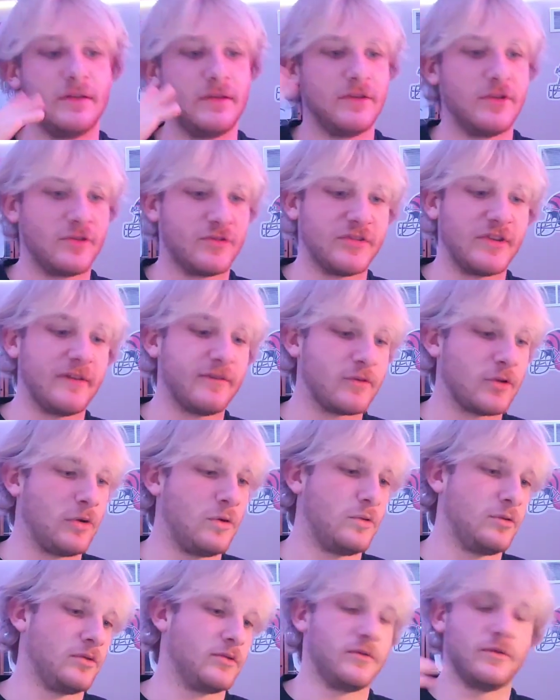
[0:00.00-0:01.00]
your stuff
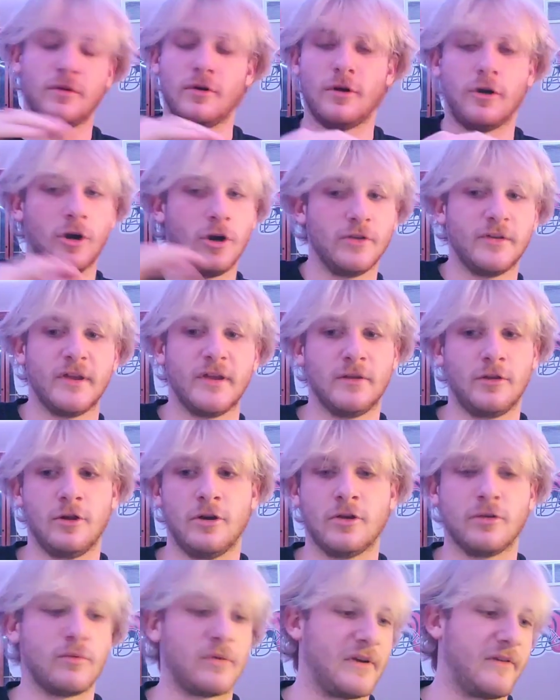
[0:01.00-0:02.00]
cold all day
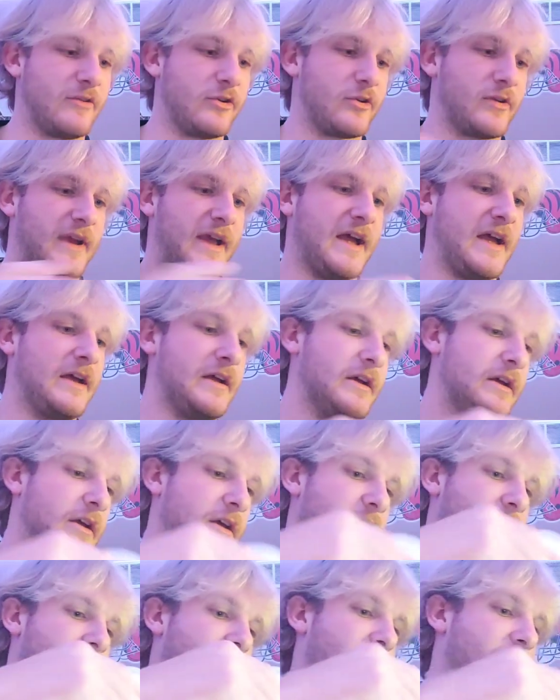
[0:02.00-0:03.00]
long wherever you're at.
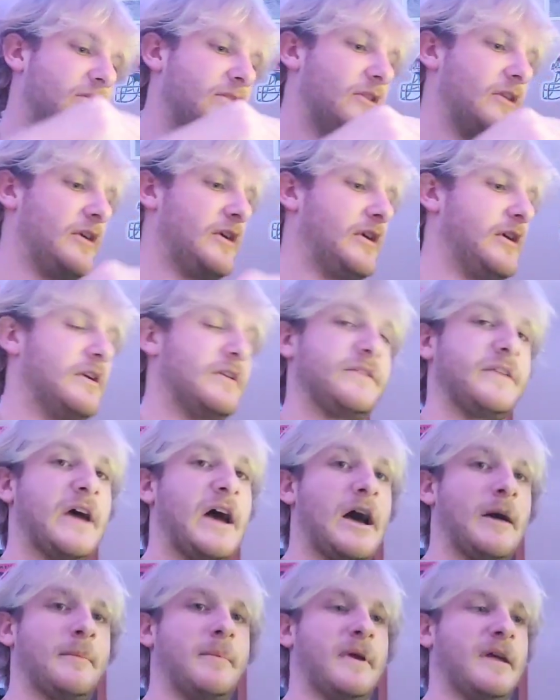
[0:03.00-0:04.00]
The
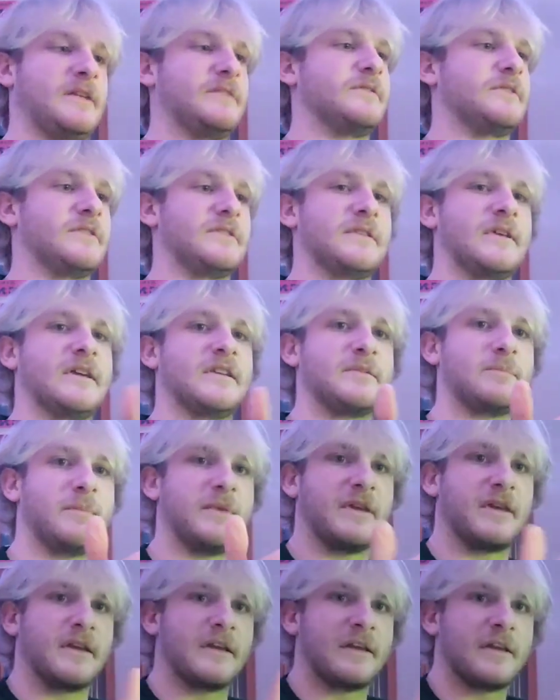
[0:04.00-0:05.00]
top has this nice
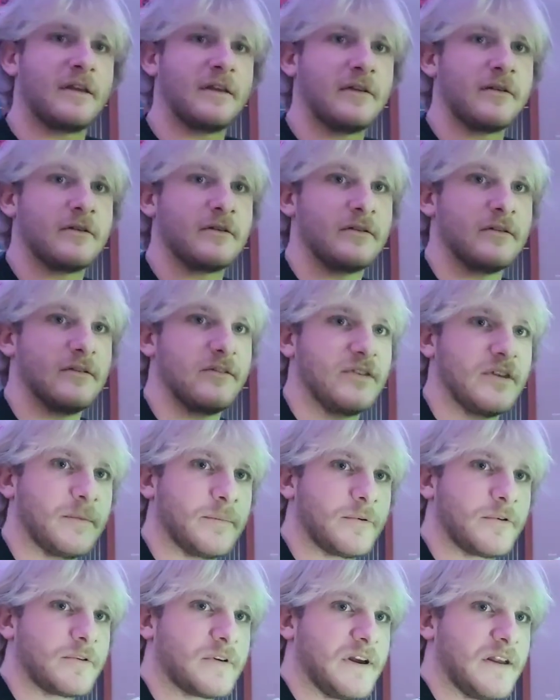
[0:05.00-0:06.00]
big
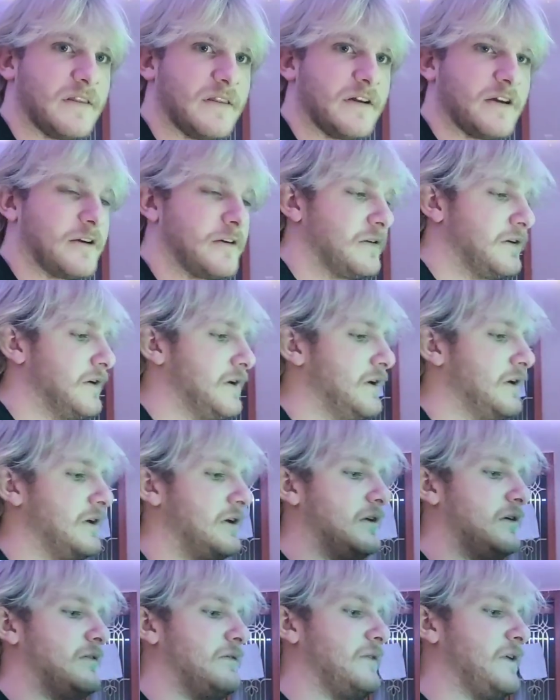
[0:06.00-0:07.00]
zipper right there
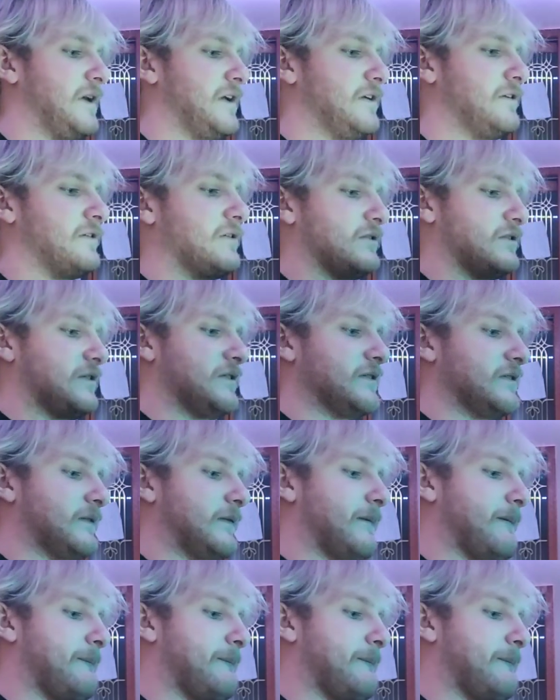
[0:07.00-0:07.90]
that you can just